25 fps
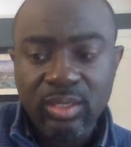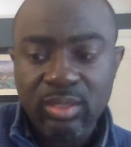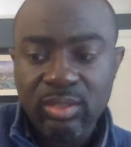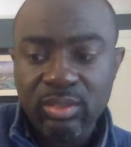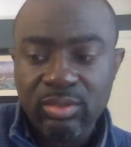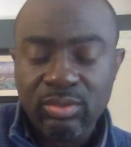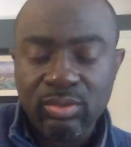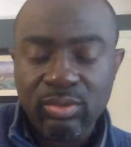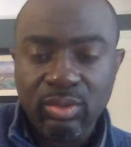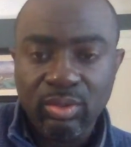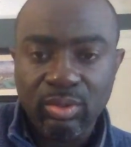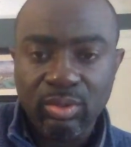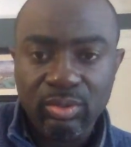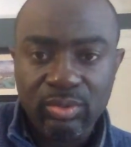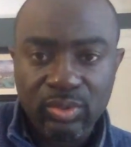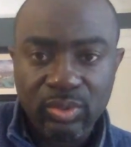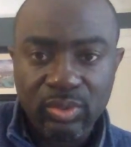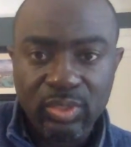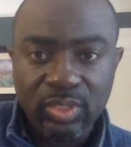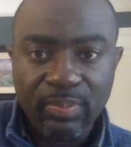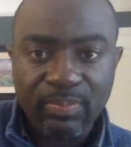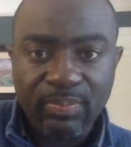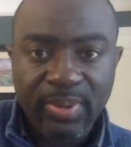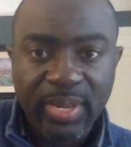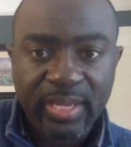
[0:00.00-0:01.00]
So
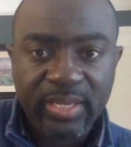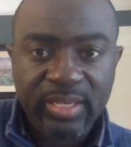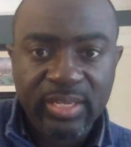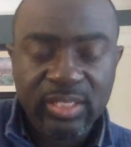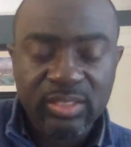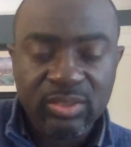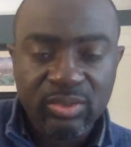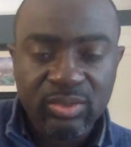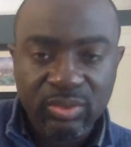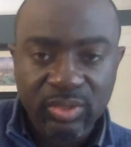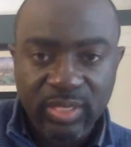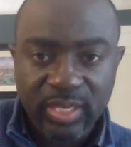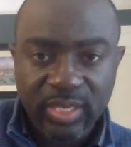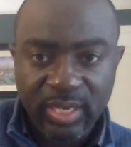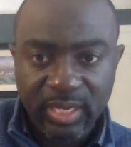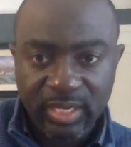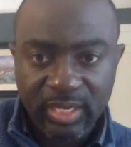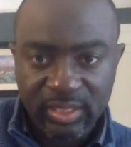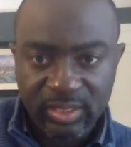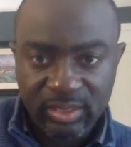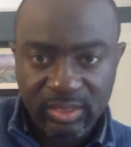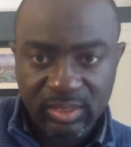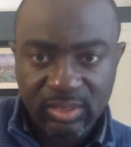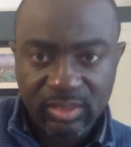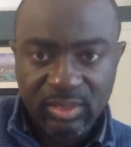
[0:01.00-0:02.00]
in the packet you
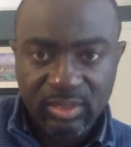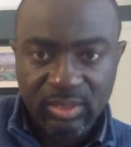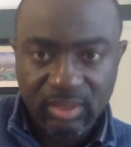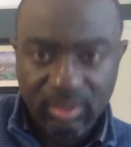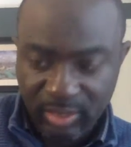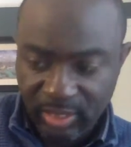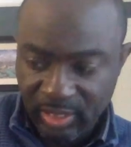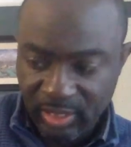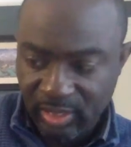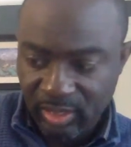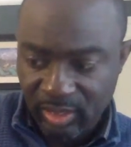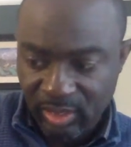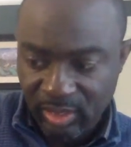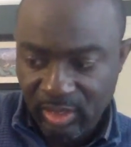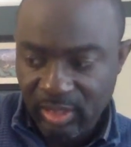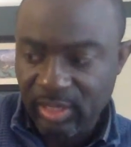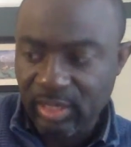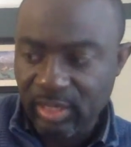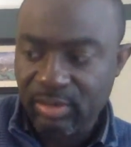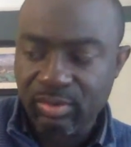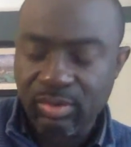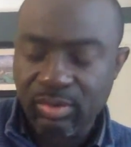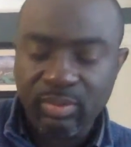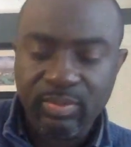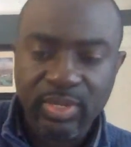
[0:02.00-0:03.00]
get, okay, in
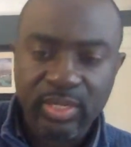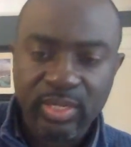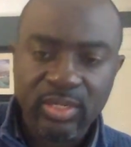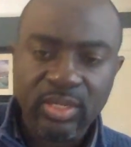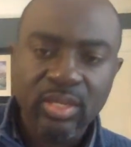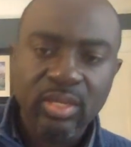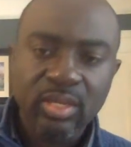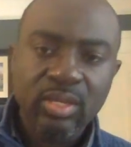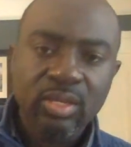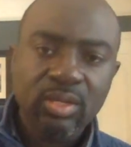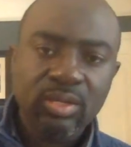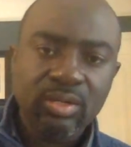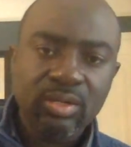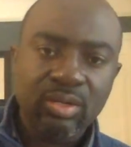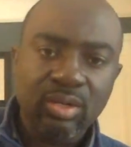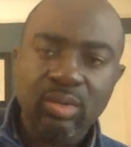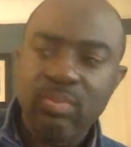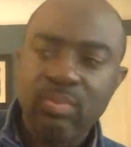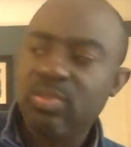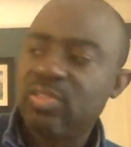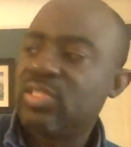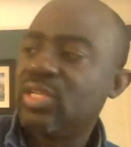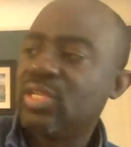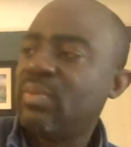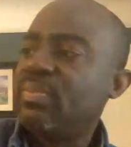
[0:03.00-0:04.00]
agreement, there will
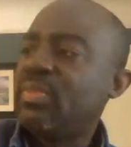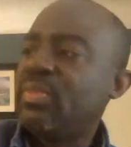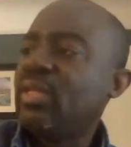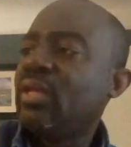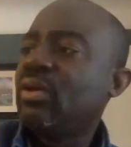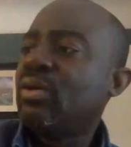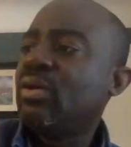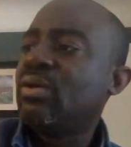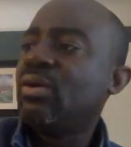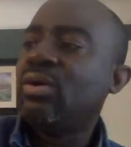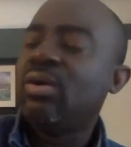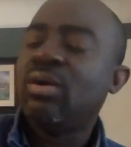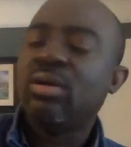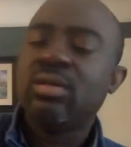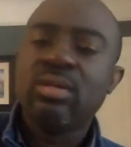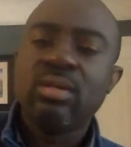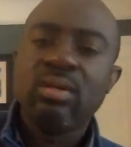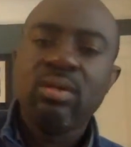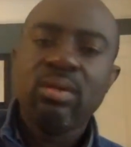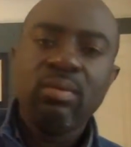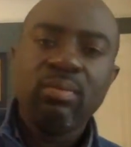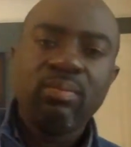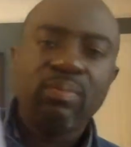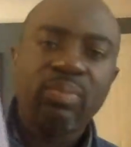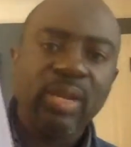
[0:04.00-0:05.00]
be something called
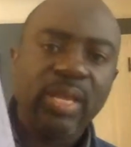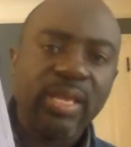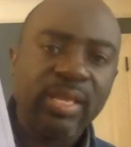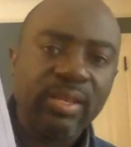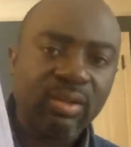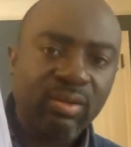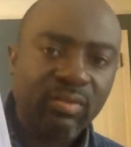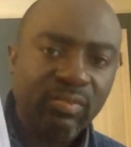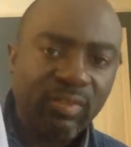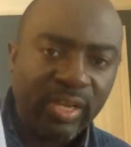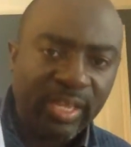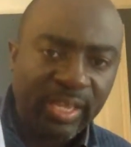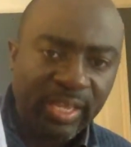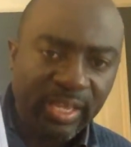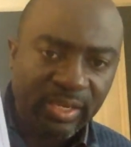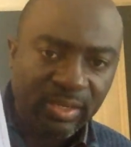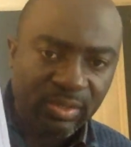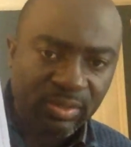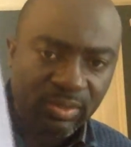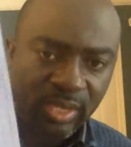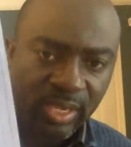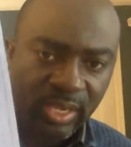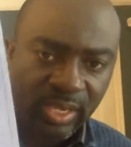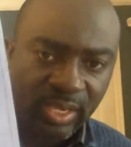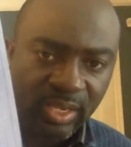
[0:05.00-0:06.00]
plan of land,
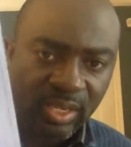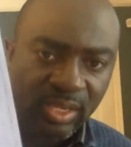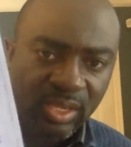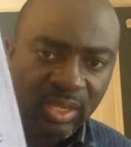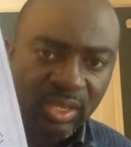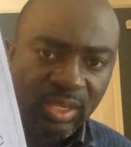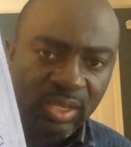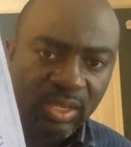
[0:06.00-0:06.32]
okay?